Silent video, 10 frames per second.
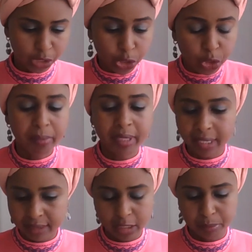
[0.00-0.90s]

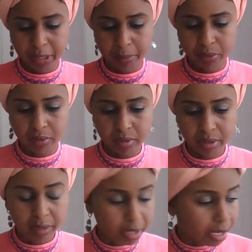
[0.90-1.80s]
dehumanizes people
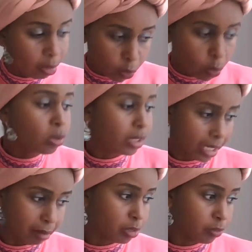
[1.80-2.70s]
of all
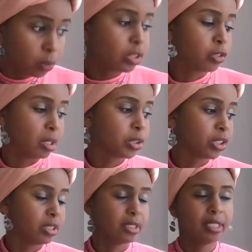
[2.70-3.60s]
types, of all
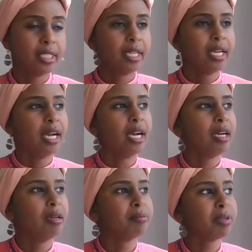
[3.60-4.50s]
descriptions,
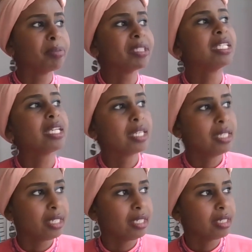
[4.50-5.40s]
but
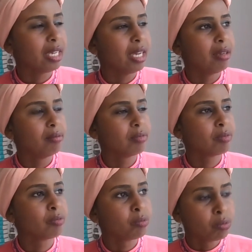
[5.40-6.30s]
particularly
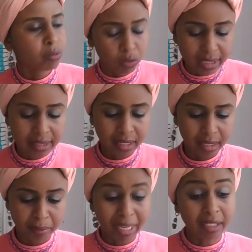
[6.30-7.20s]
more
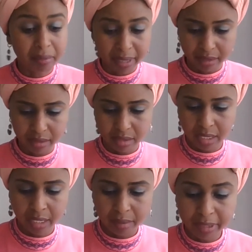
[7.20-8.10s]
recently Black men
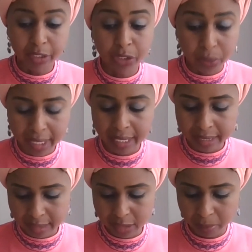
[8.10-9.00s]
in the UK,
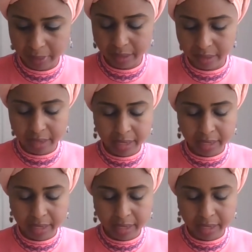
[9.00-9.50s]
at least, where